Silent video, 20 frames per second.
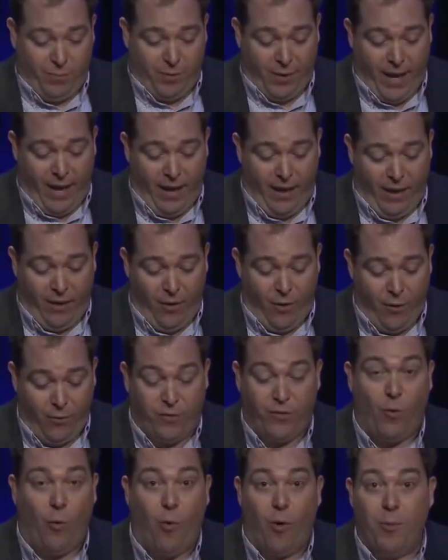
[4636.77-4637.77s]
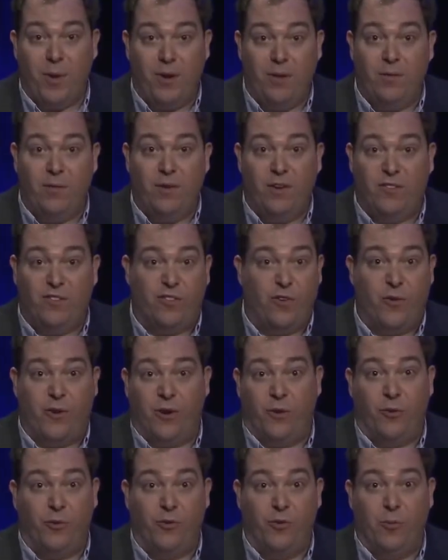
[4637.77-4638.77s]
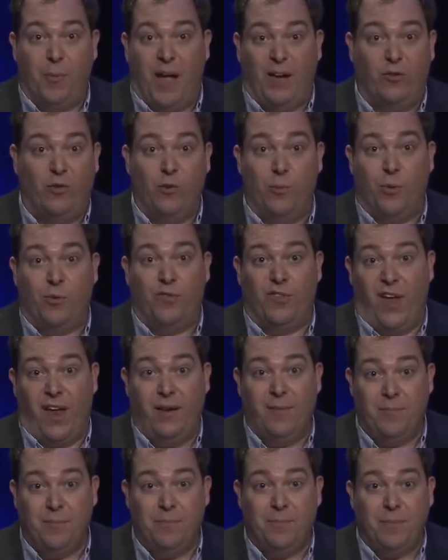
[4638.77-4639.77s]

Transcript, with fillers: uh, Earth's orbit, is circular to about two percent.